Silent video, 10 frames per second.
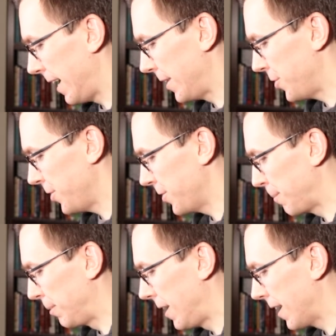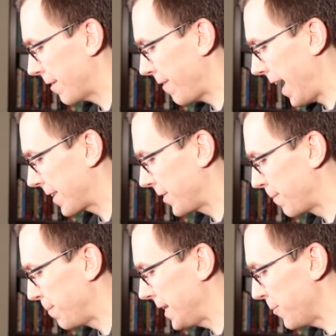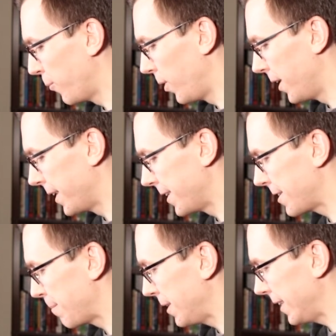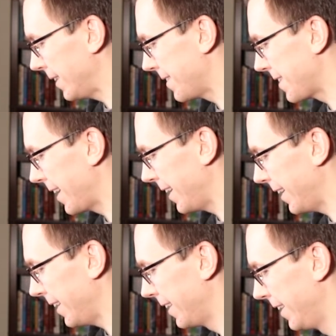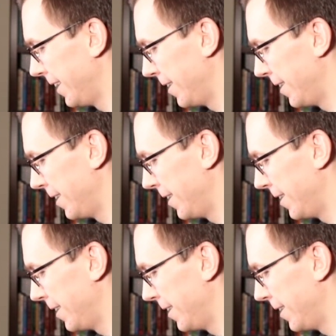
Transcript: I choose a block factor B1 to be, say,